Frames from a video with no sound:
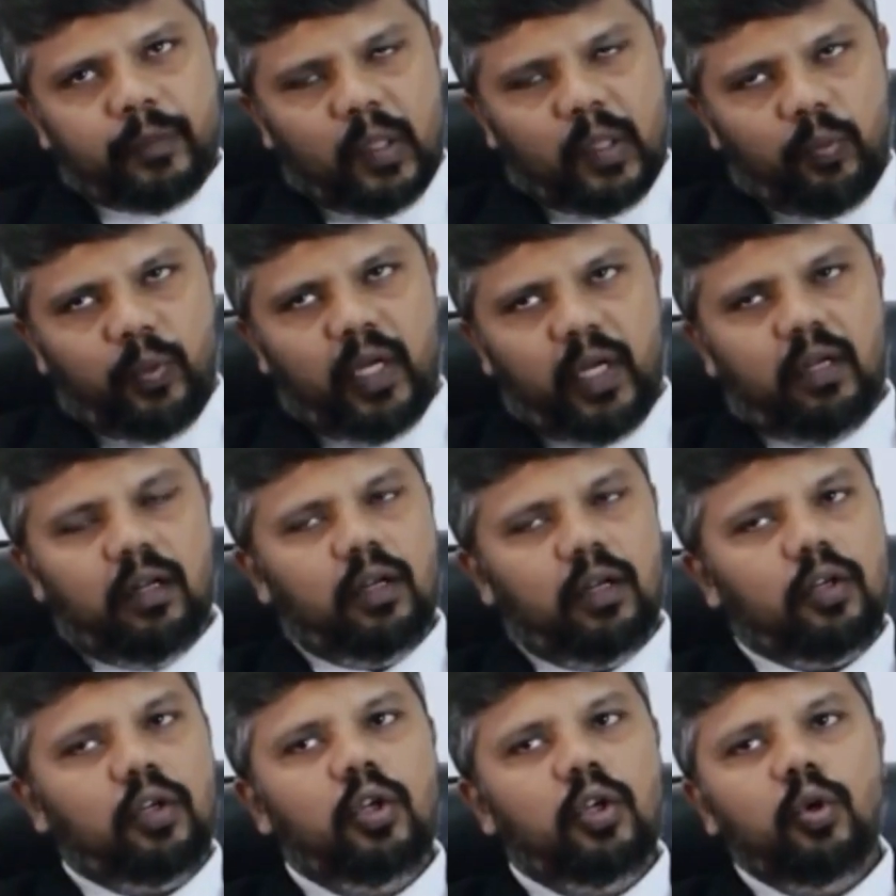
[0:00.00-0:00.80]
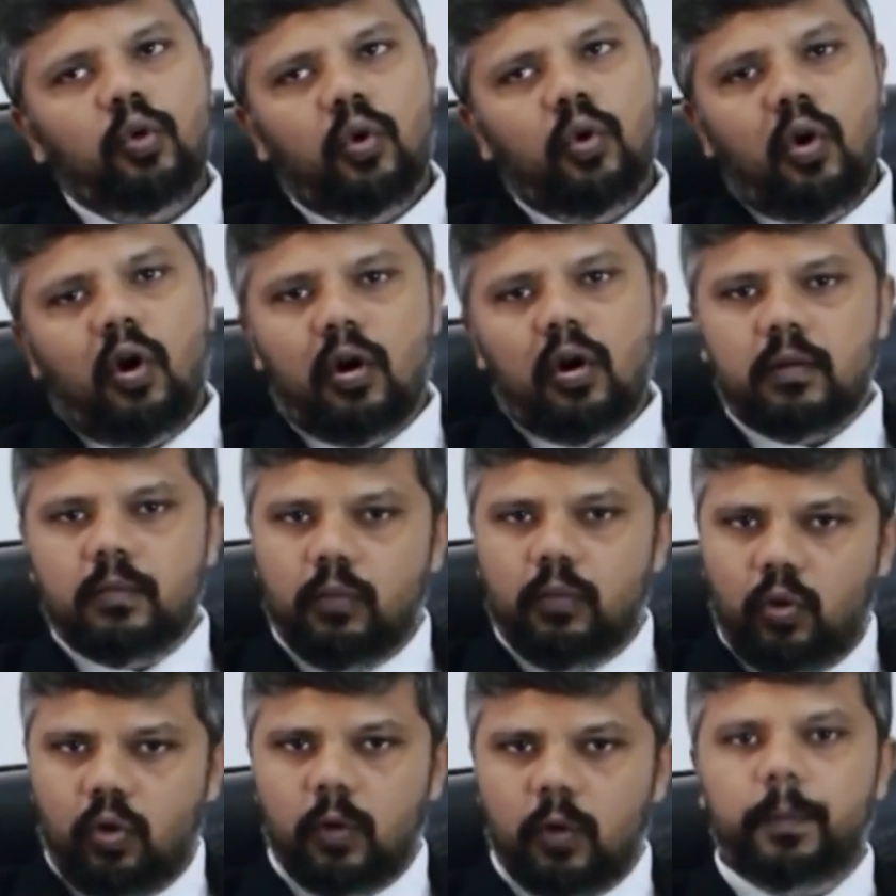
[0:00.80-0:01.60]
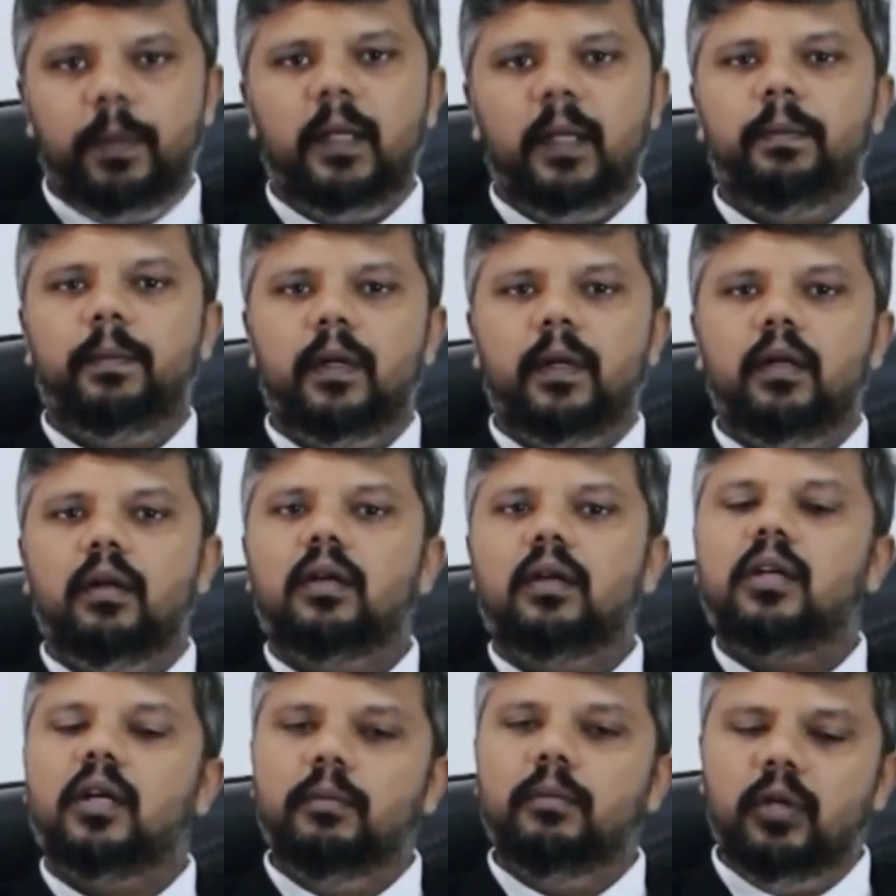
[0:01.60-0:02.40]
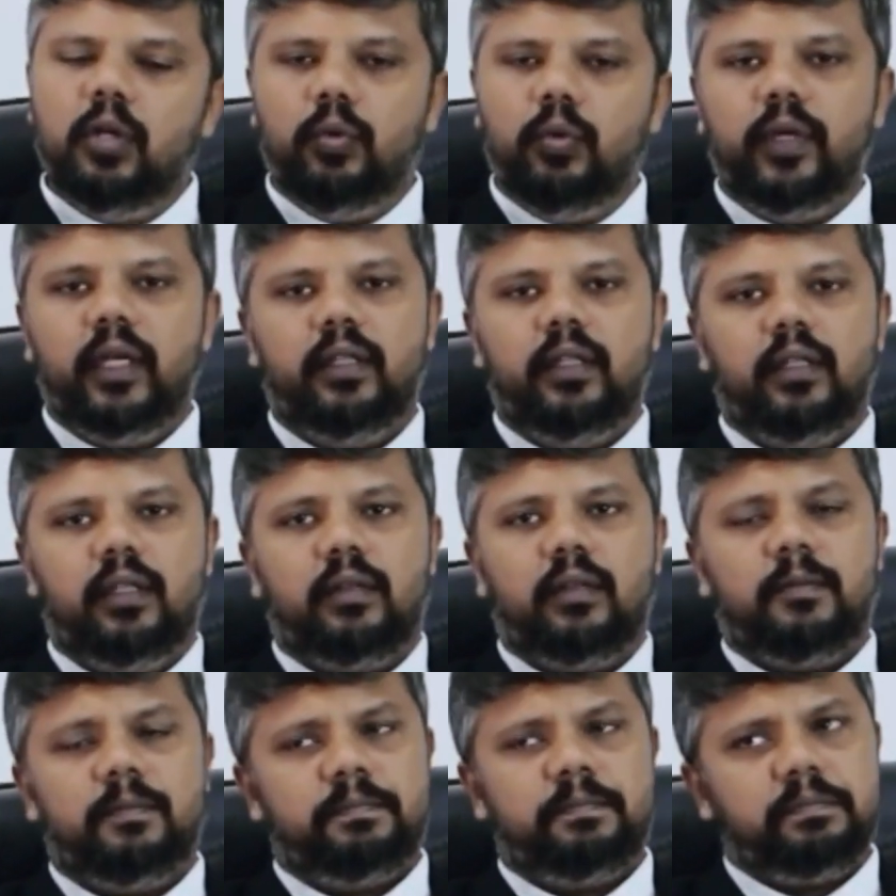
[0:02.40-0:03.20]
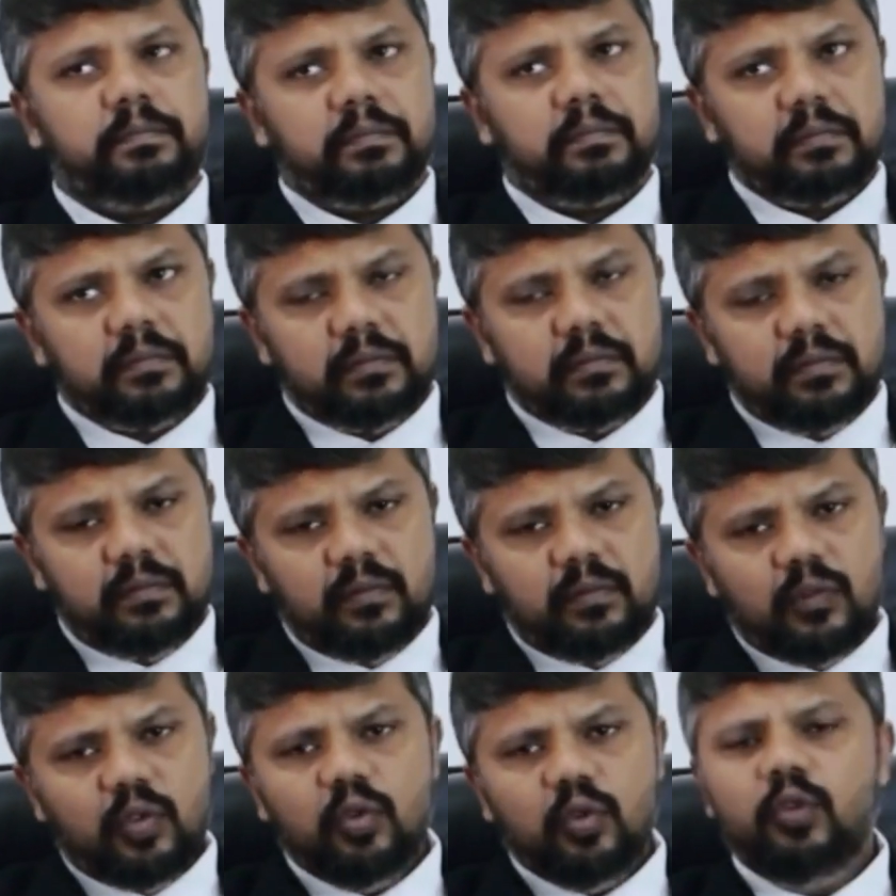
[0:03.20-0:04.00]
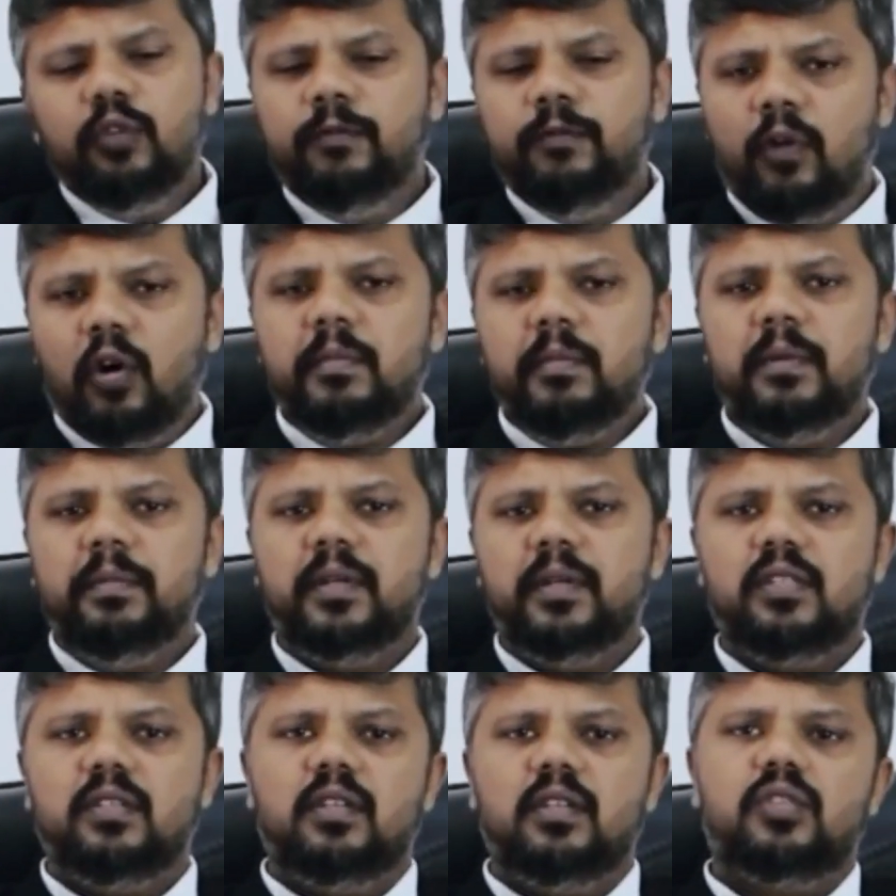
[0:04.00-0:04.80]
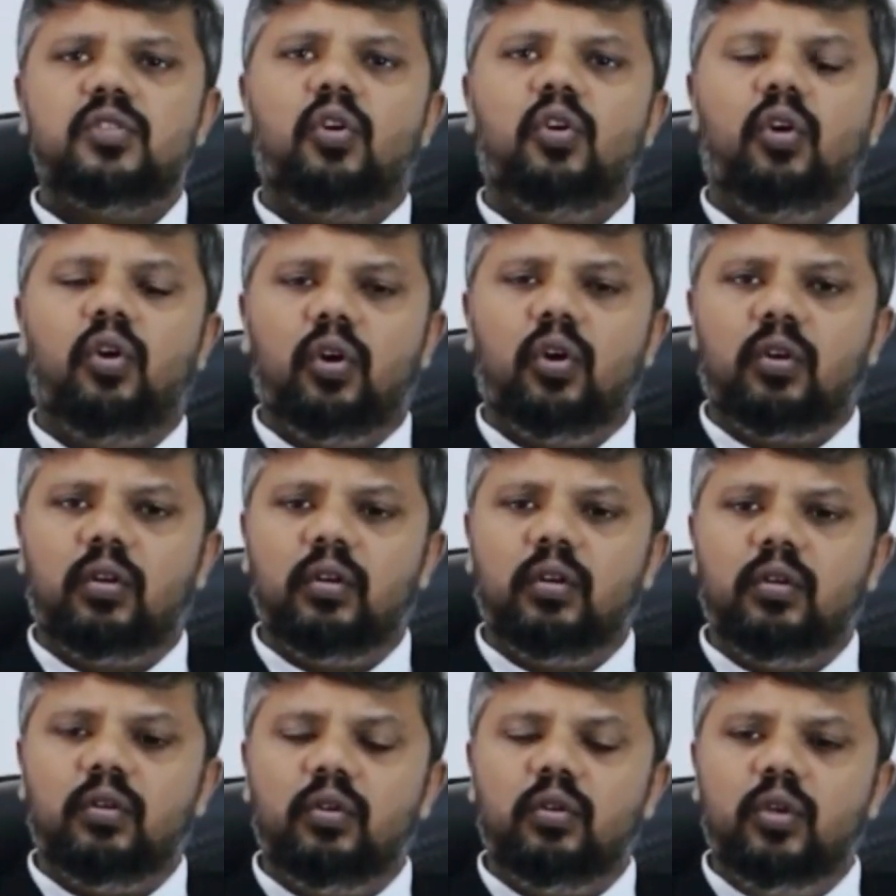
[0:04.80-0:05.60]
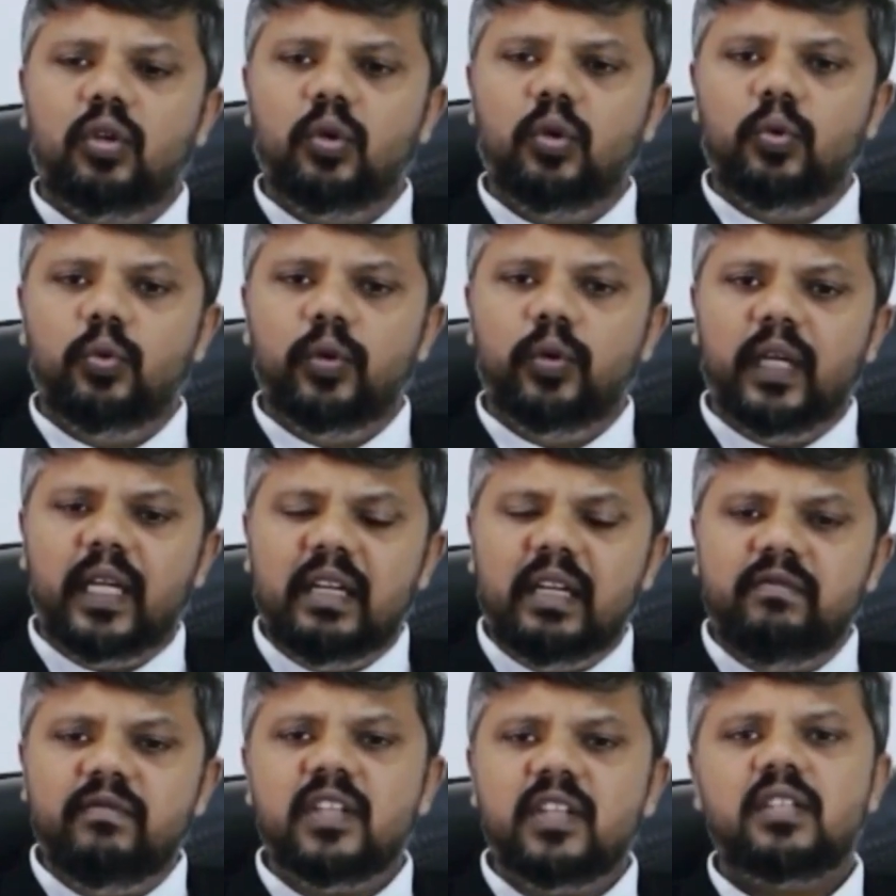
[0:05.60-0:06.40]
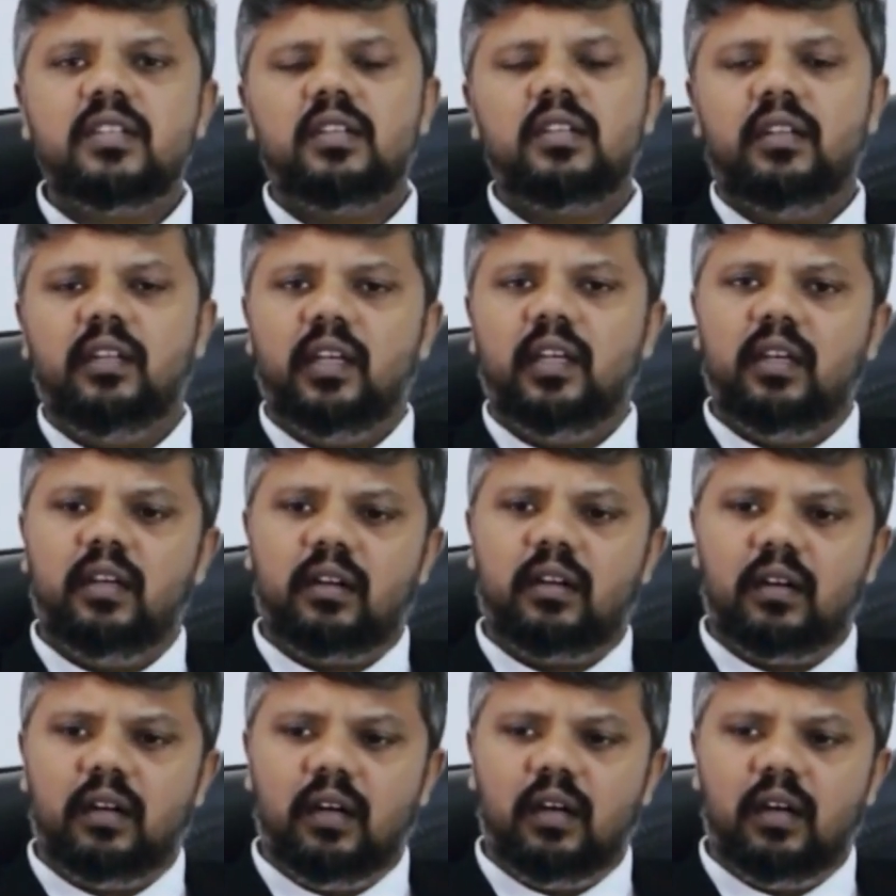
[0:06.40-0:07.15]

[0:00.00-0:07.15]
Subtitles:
When two or more people come together to form a business or to invest their